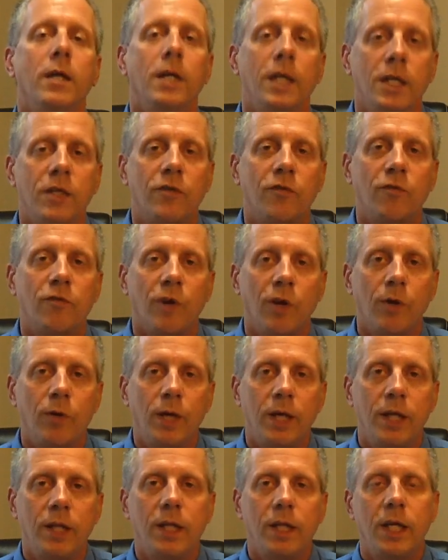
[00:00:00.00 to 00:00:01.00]
It's
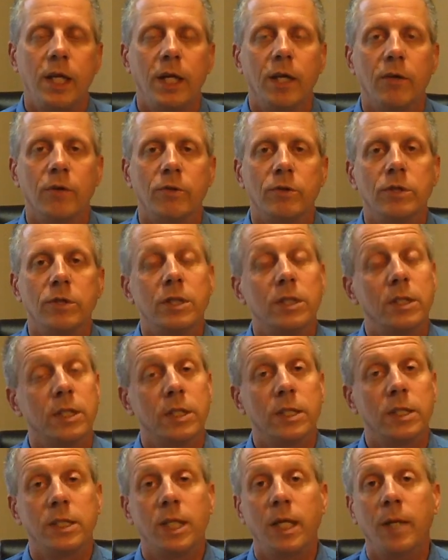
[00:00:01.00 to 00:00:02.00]
floating the gears the
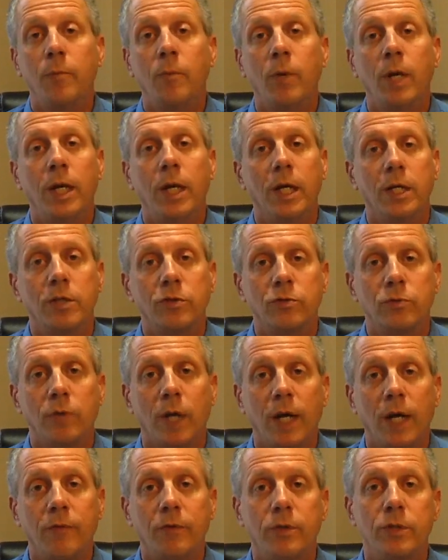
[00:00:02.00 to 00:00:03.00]
same way us
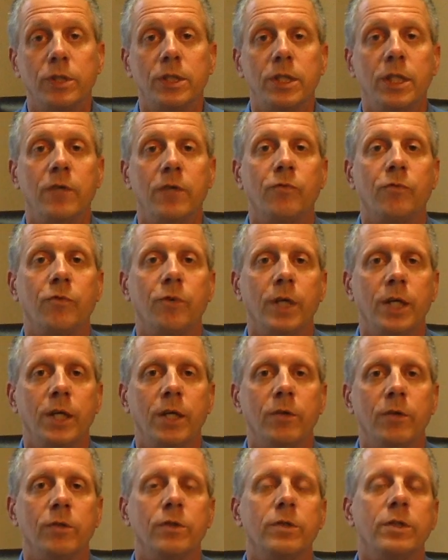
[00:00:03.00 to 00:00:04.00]
drivers did for
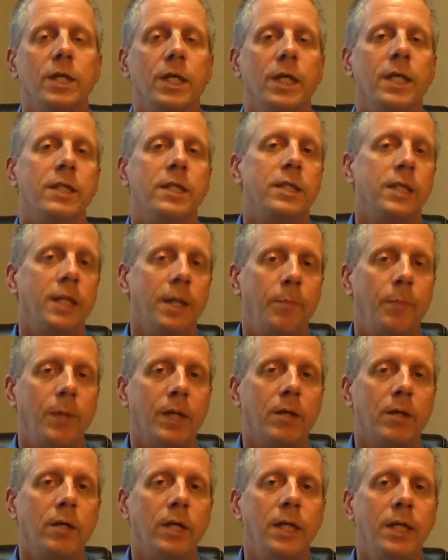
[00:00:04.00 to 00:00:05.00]
years, and
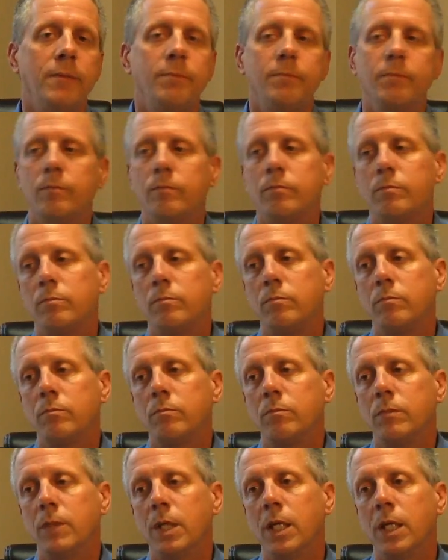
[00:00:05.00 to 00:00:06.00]
typically
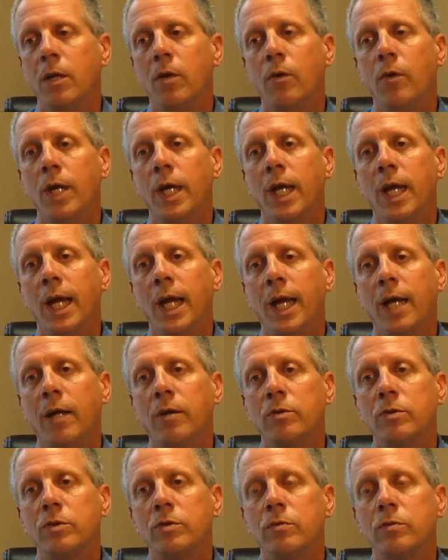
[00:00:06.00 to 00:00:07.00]
it only
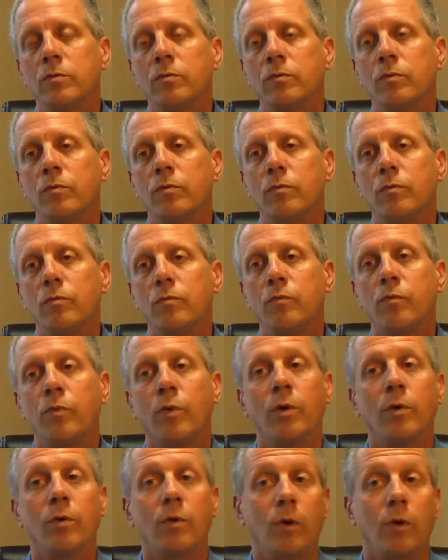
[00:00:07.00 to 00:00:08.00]
allows
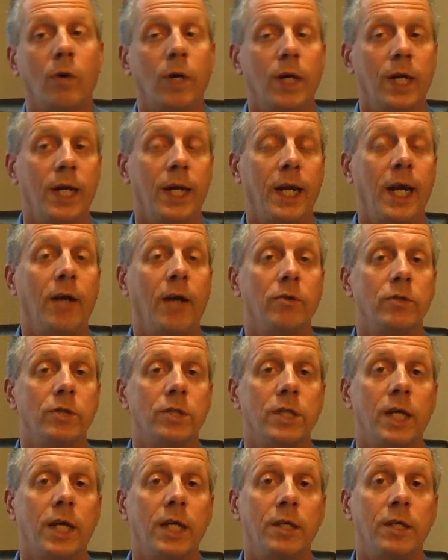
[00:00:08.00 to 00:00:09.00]
for on an
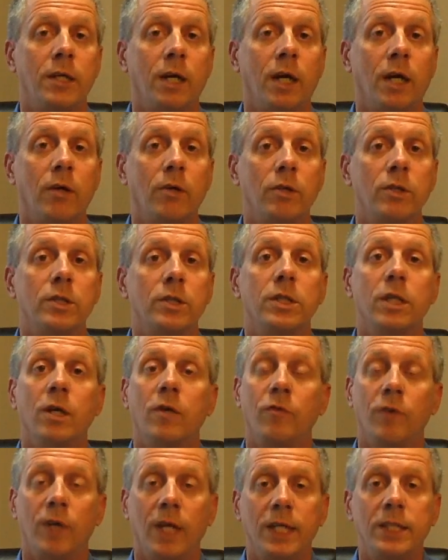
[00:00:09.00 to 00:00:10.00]
outside tolerance
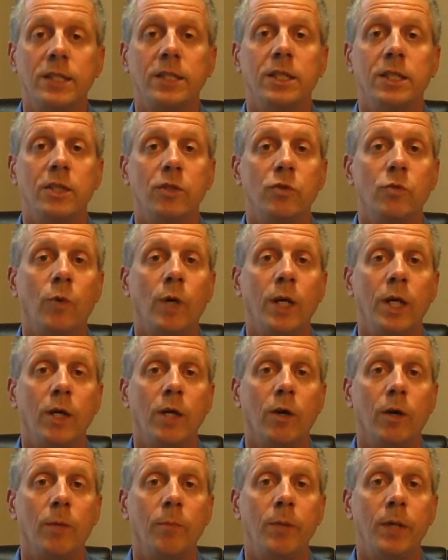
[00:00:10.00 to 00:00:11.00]
of less than 20
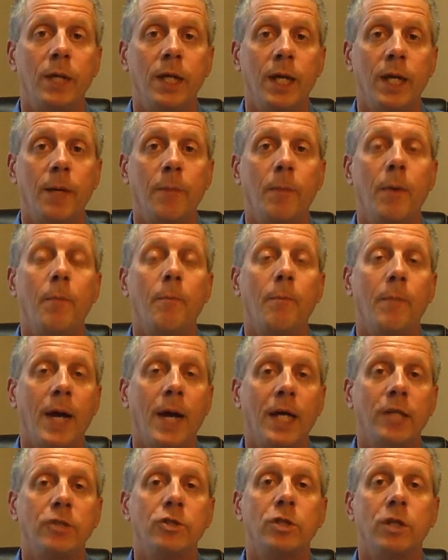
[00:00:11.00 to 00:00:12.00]
RPM
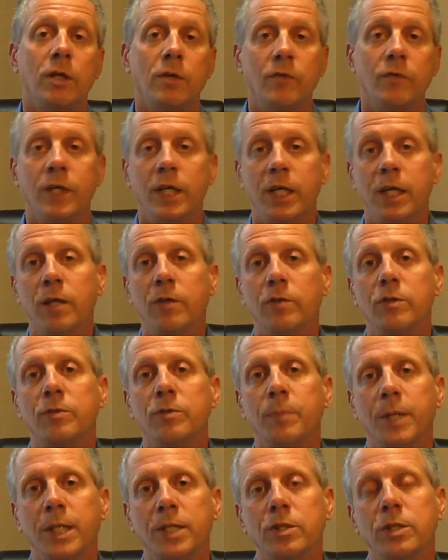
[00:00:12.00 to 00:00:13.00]
match of the gears
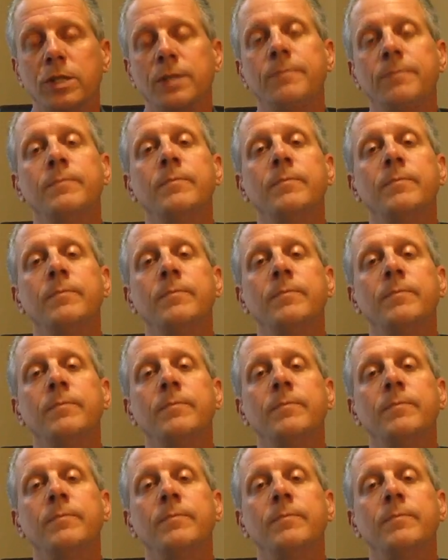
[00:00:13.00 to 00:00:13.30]
meshing.